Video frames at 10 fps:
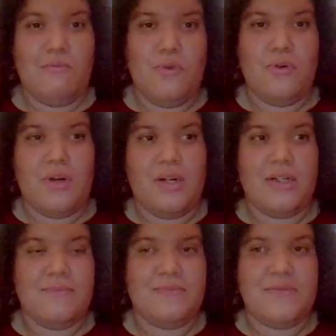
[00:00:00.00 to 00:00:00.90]

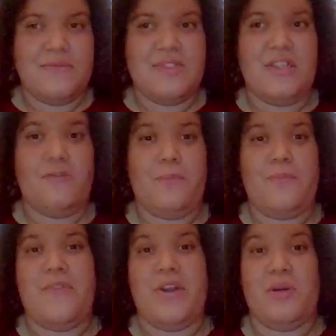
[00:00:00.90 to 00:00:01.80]
more
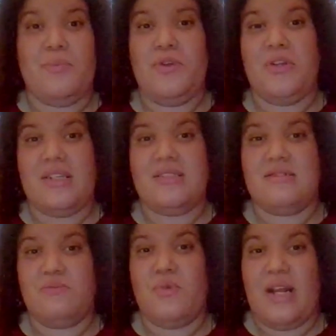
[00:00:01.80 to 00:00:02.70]
self-therapeutic,
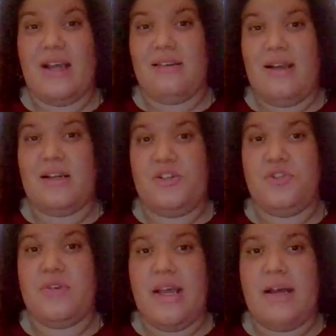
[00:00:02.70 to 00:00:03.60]
is what I kind of
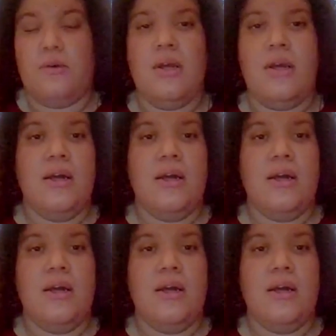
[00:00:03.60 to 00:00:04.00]
do now.